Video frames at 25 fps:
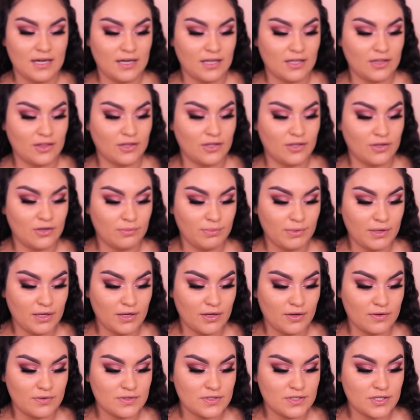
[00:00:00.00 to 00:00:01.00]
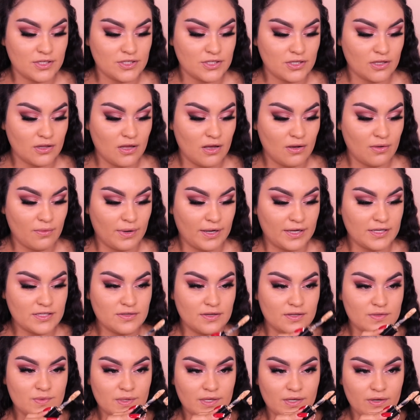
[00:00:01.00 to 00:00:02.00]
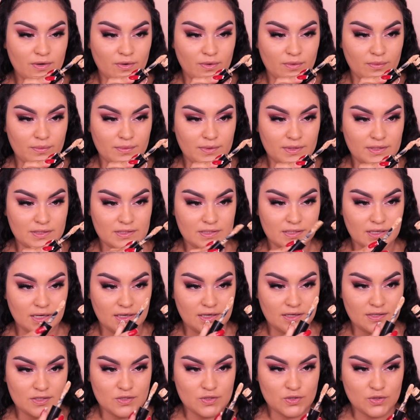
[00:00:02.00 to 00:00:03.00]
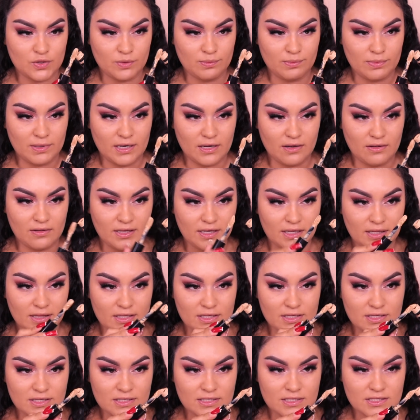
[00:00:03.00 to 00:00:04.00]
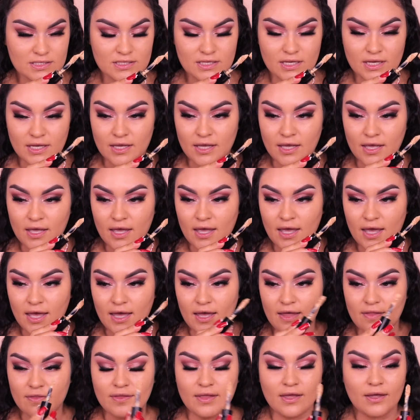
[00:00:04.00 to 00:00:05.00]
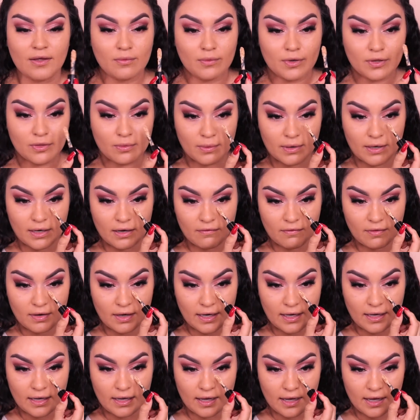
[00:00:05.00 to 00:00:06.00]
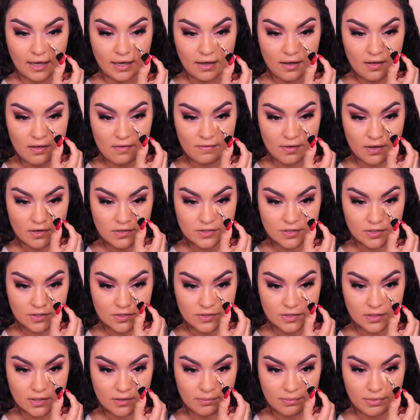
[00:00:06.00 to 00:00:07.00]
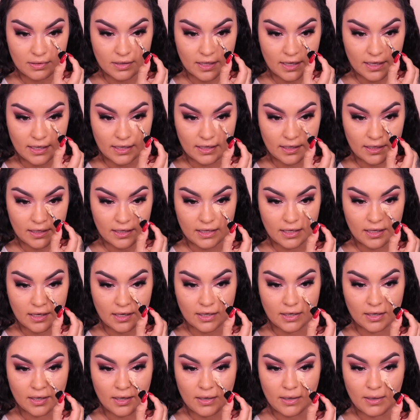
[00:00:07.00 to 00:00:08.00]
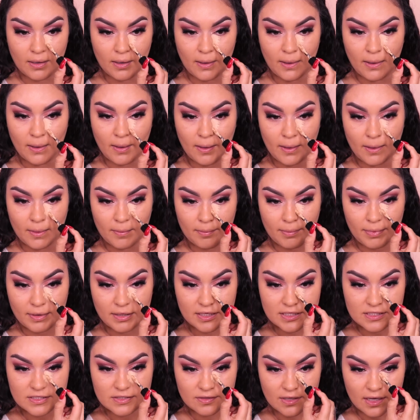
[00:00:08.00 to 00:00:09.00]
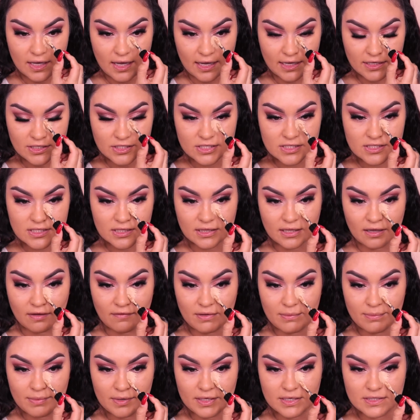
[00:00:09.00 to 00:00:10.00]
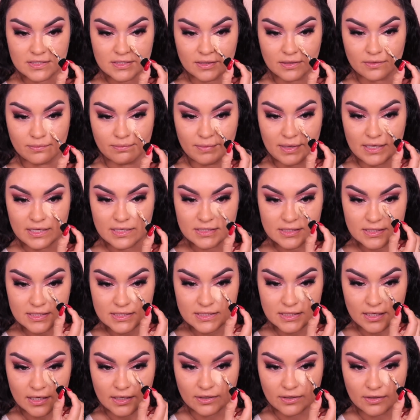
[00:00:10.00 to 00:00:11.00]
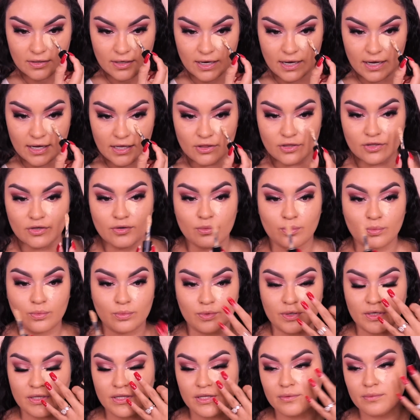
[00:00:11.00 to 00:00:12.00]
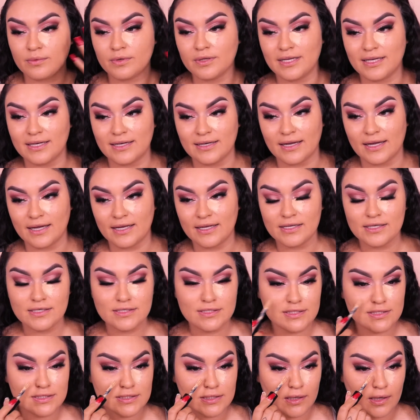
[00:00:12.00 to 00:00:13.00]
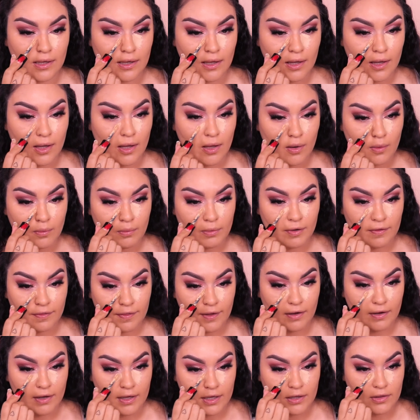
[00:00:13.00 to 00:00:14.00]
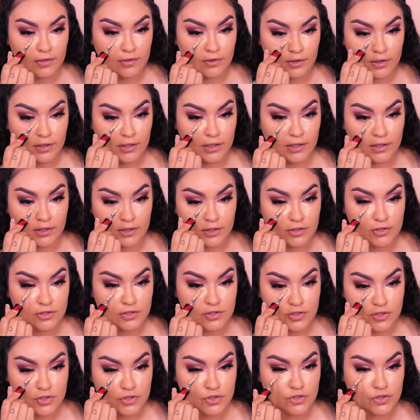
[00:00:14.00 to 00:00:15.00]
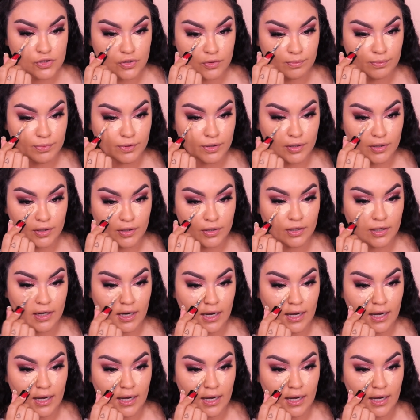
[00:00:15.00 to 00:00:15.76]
a little bit goes such a long way, so that's why I always kind of scoop it out like this. And then with whatever I have, I'll start to apply it here. But I just love it because it makes this under eye look really, really nice without it looking super